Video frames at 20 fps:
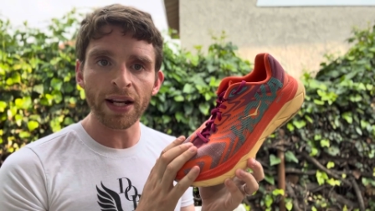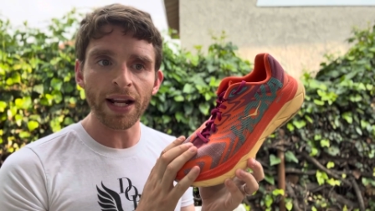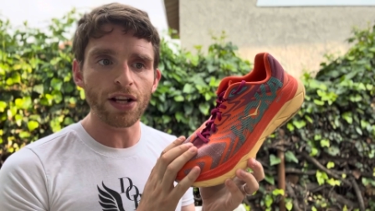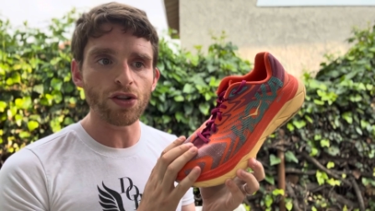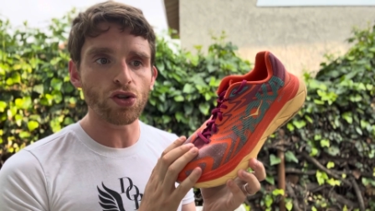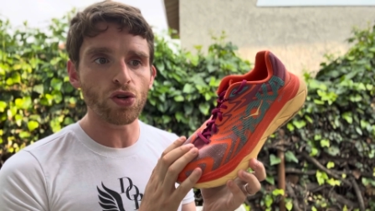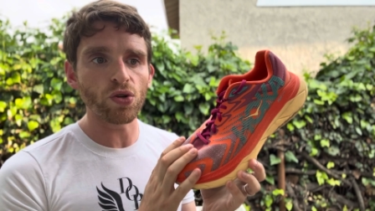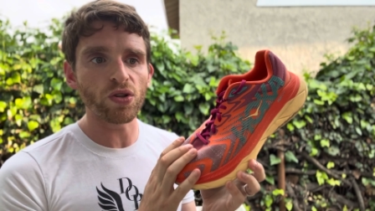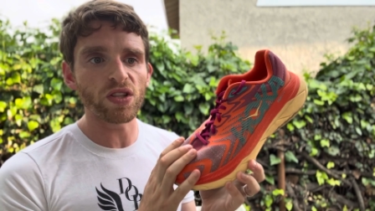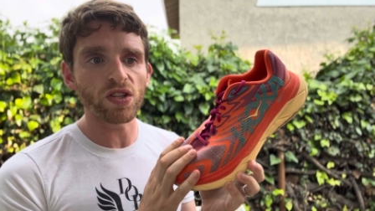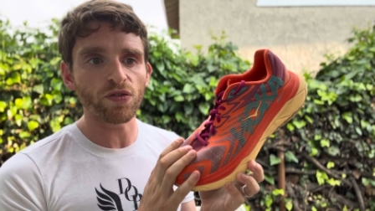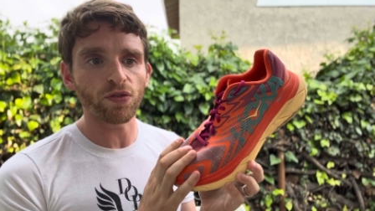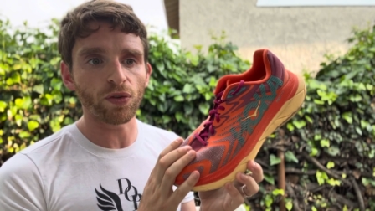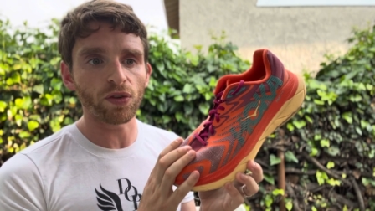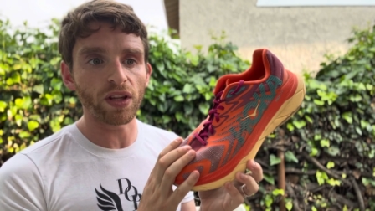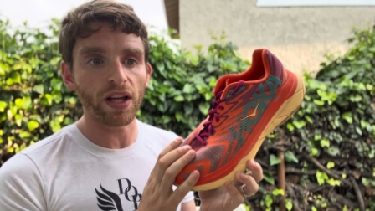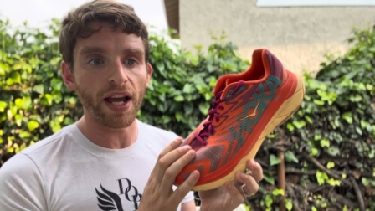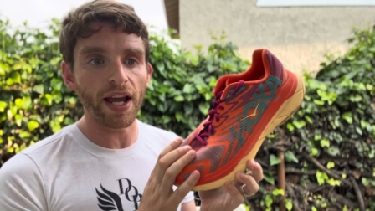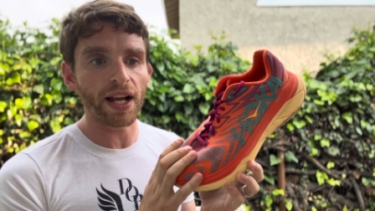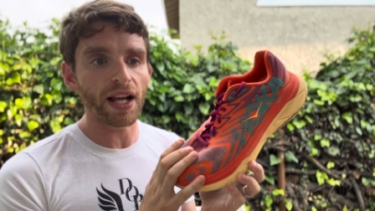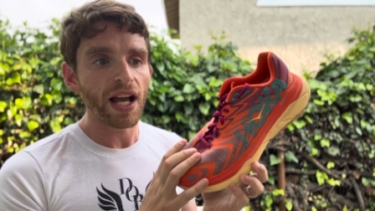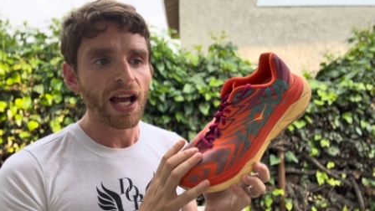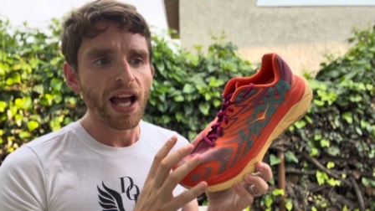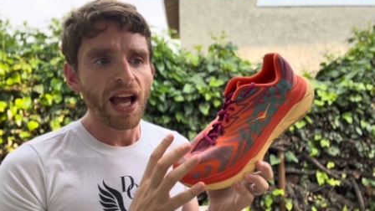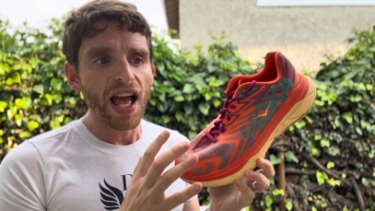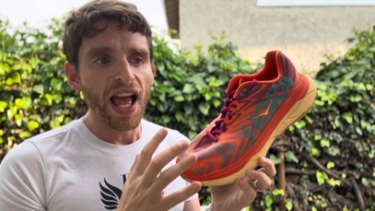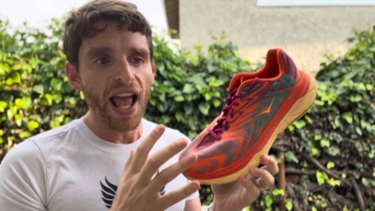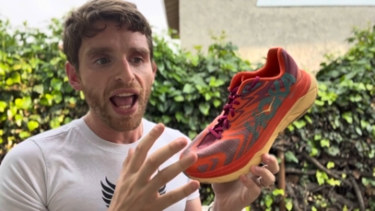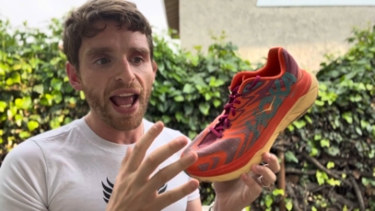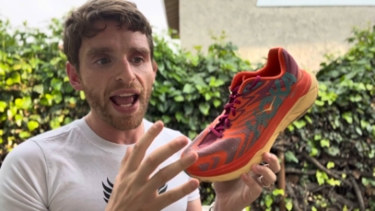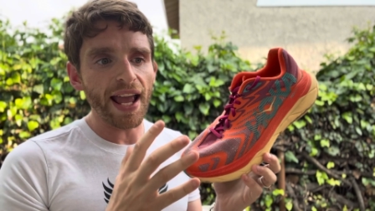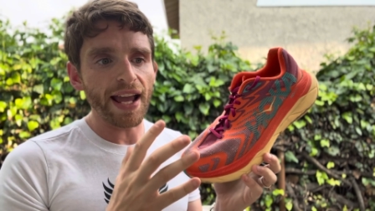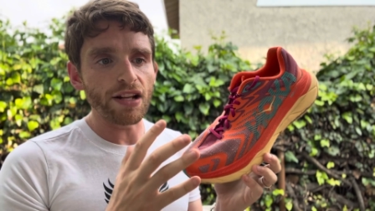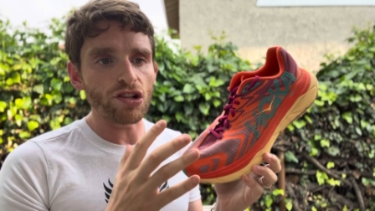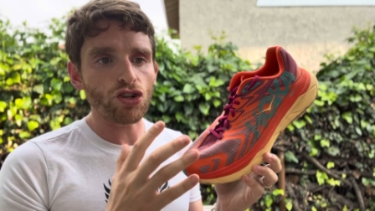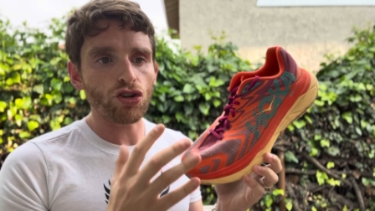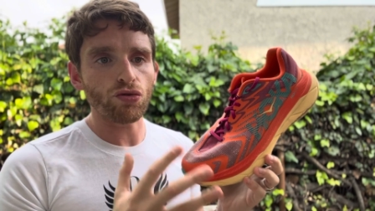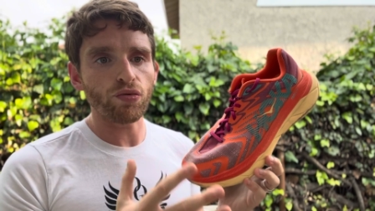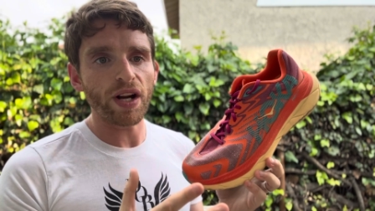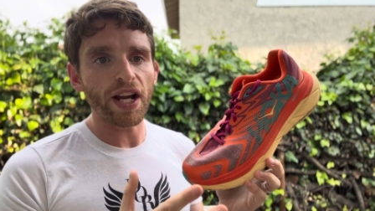I'd choose this for like a
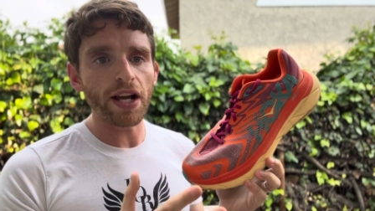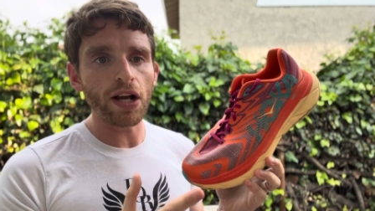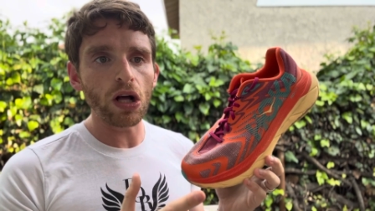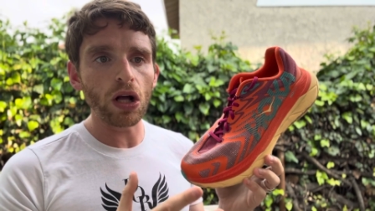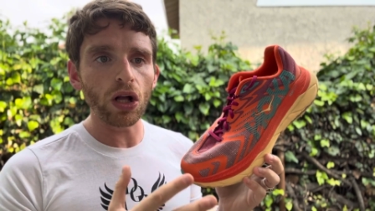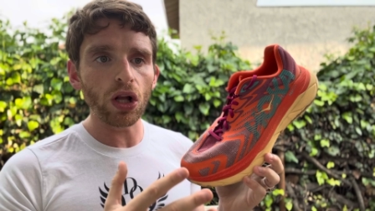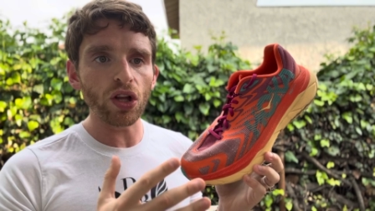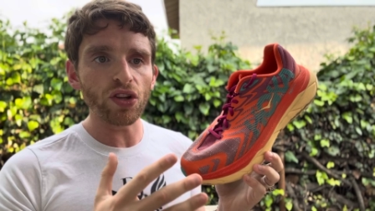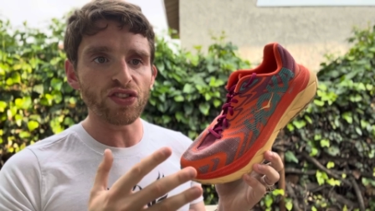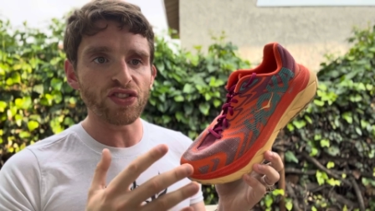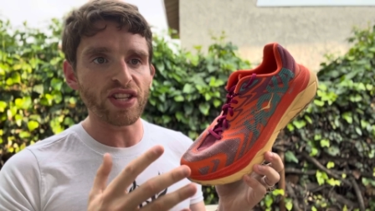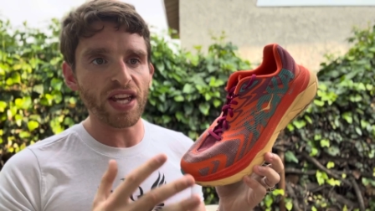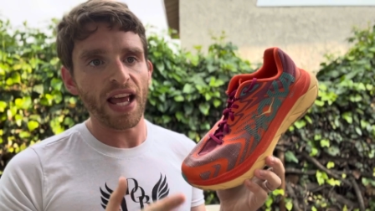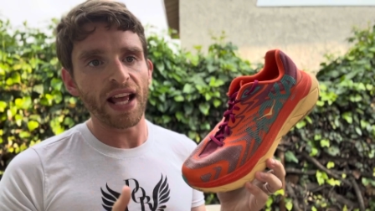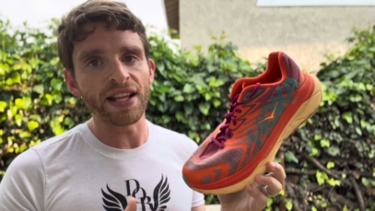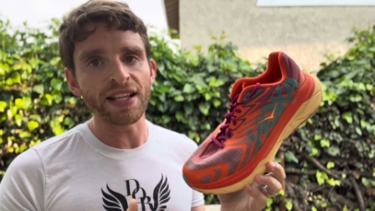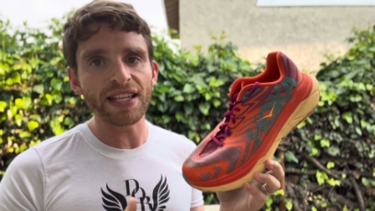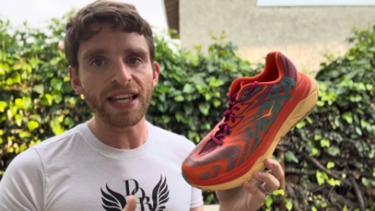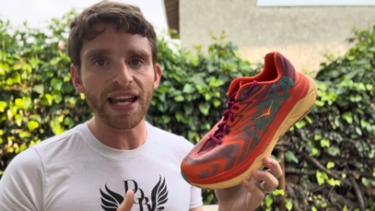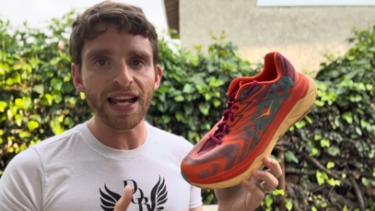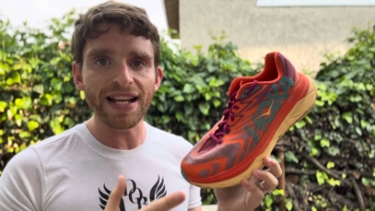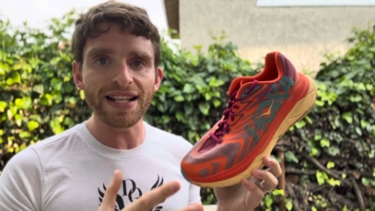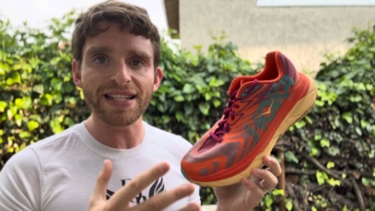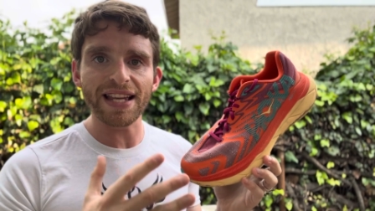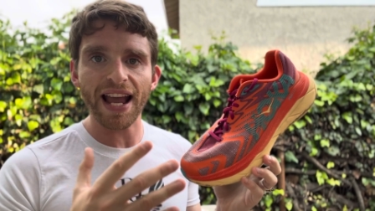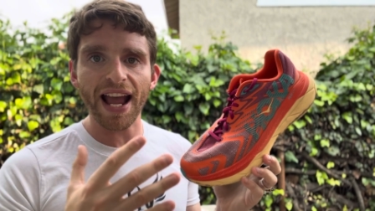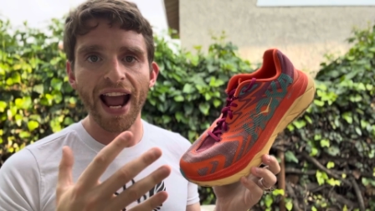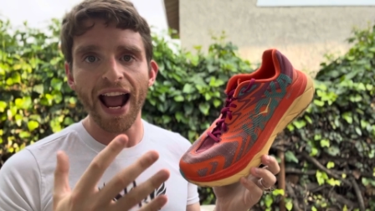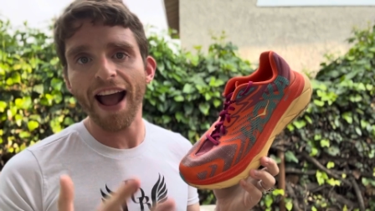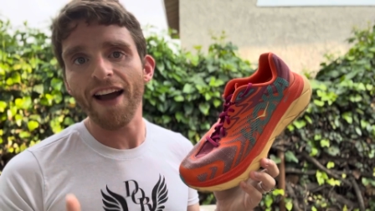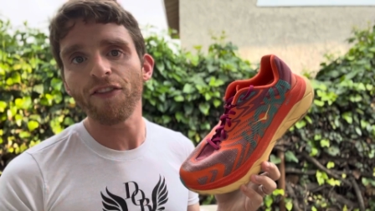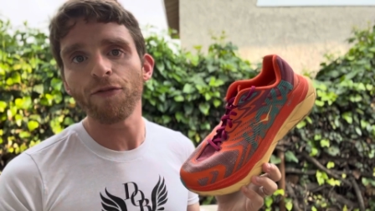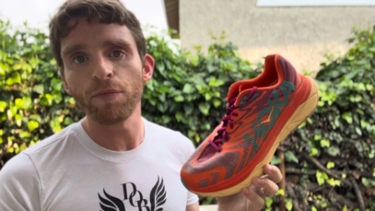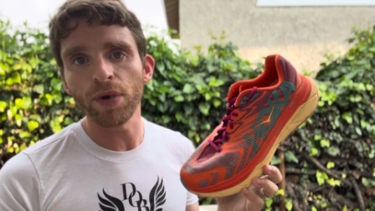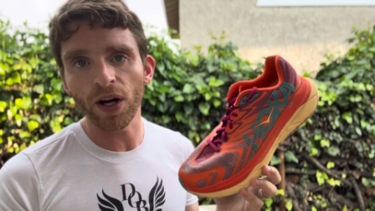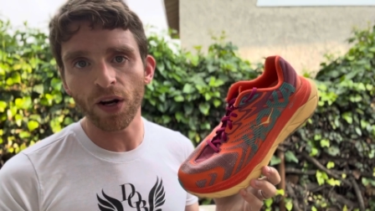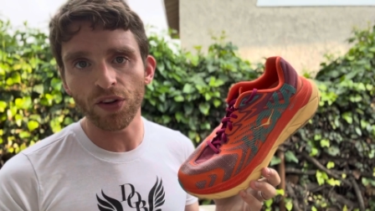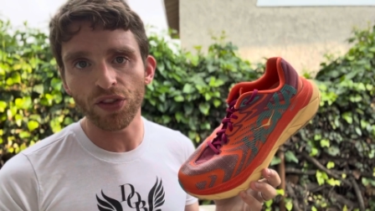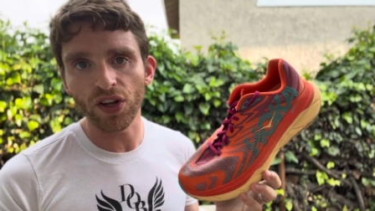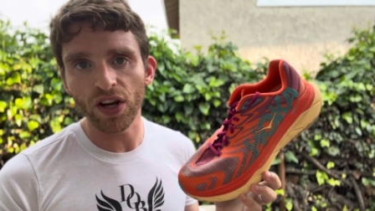trail 10K to half
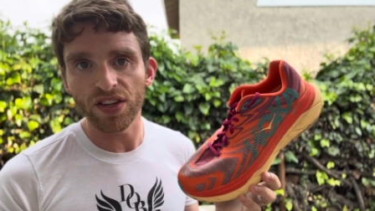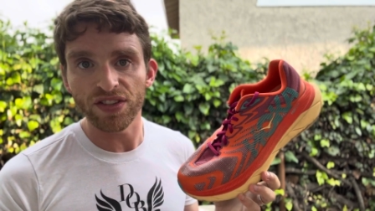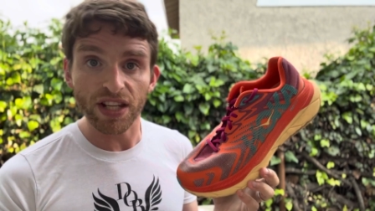marathon.